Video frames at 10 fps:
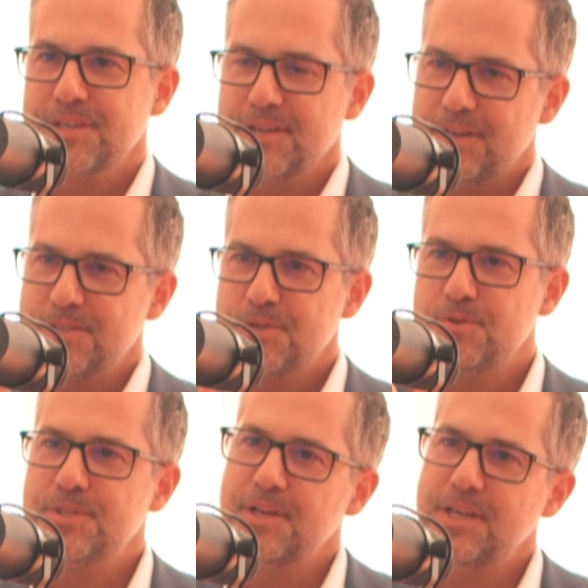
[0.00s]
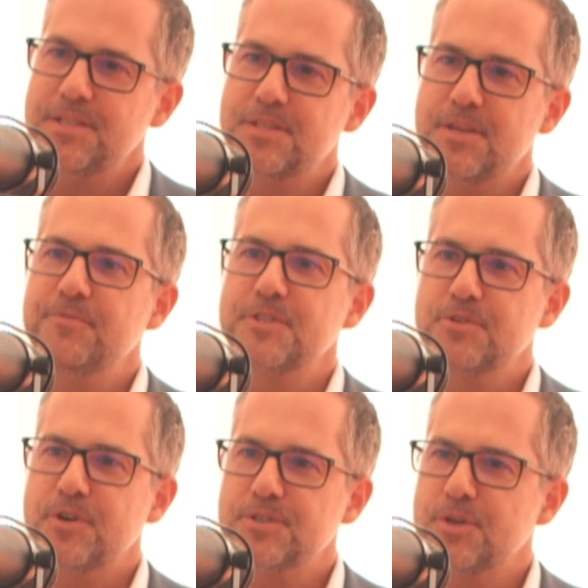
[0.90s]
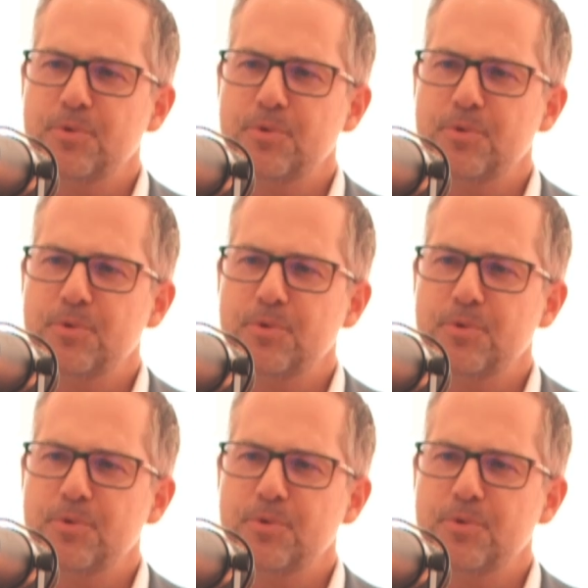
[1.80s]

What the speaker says: and as soon as it hits the infrastructure,